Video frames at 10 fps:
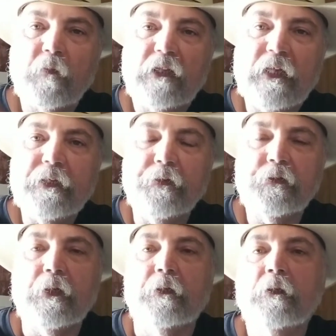Like I
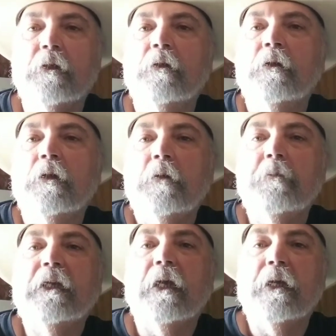said,
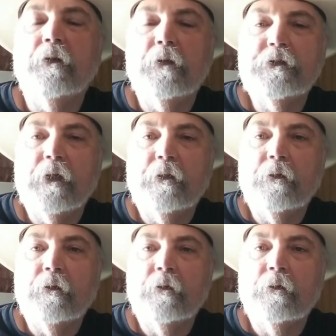be kind to each
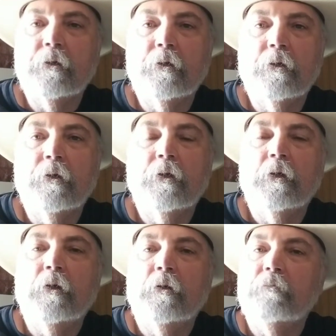other.
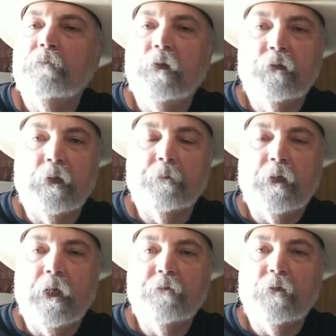Do something
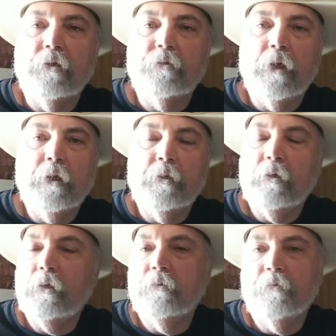kind for a
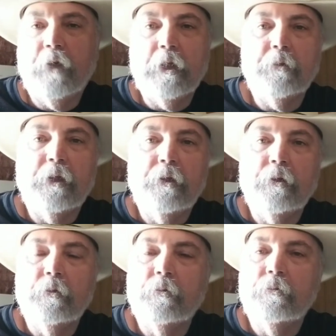friend, family,
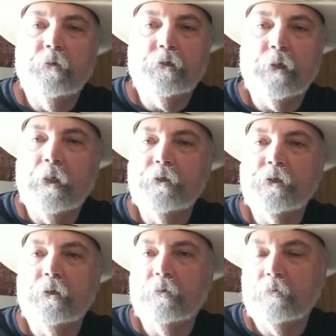
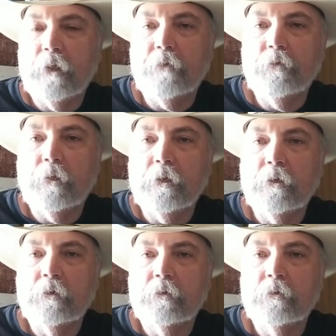stranger, loved one.
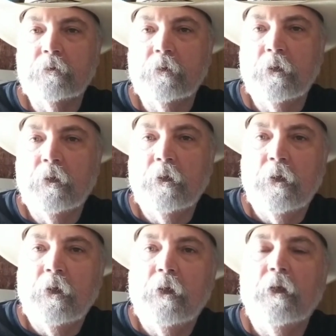
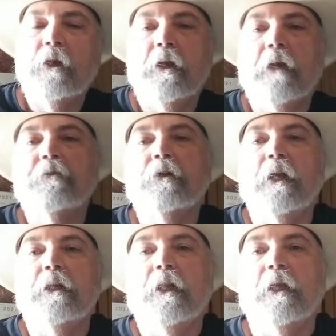Have a
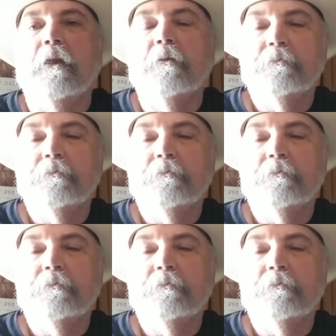great day.